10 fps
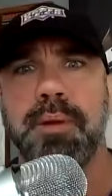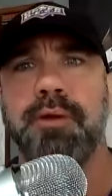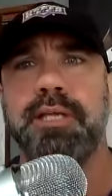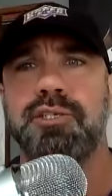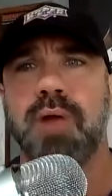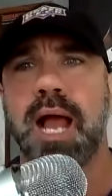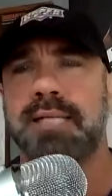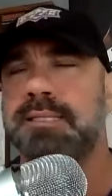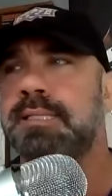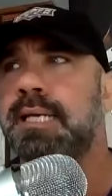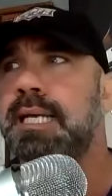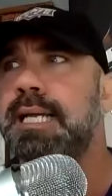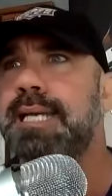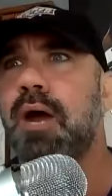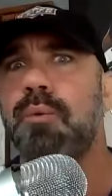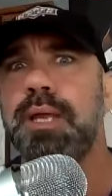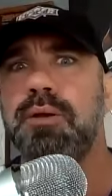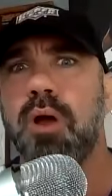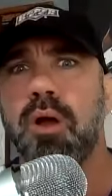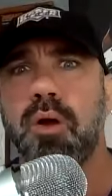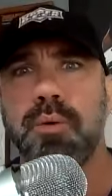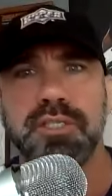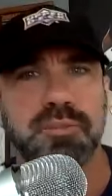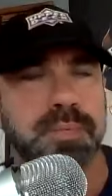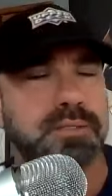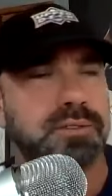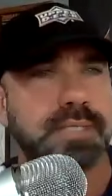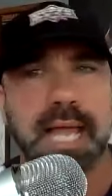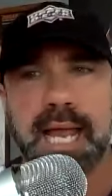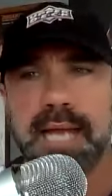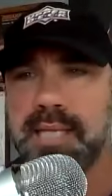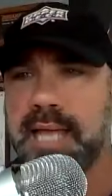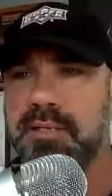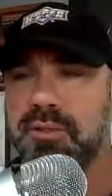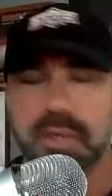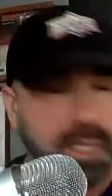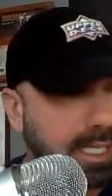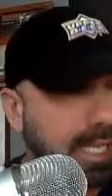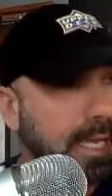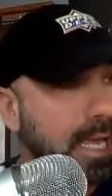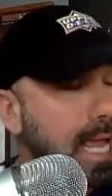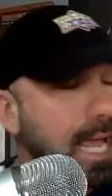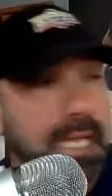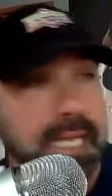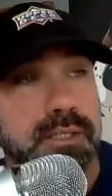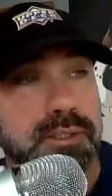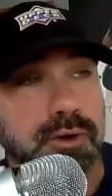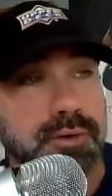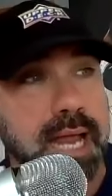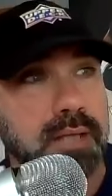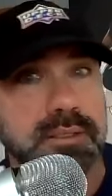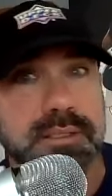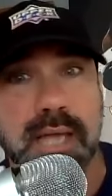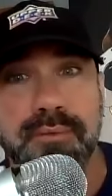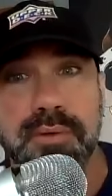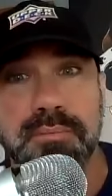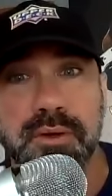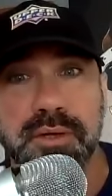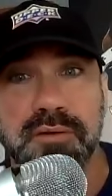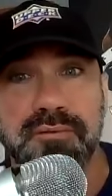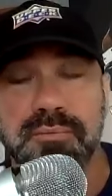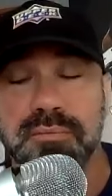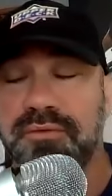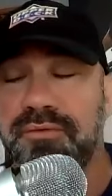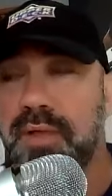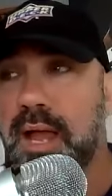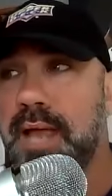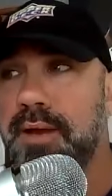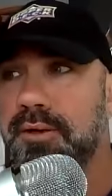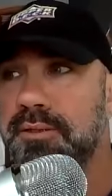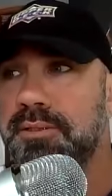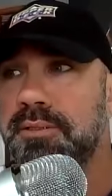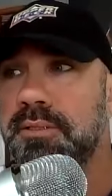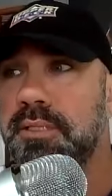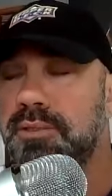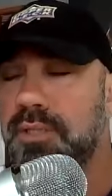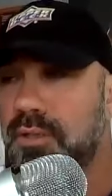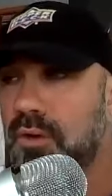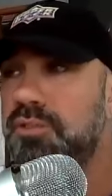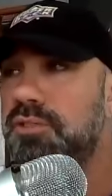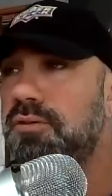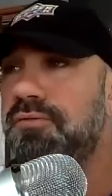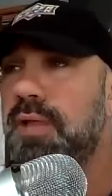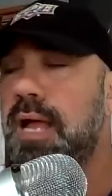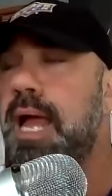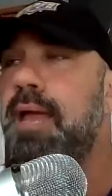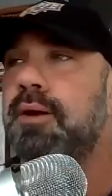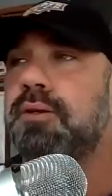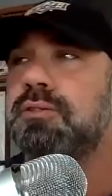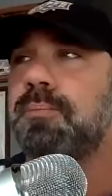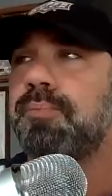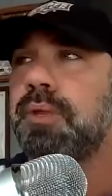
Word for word: Barry Trotz. Now, we know it's been said that he turned down $7 million from the Flyers to coach the Flyers.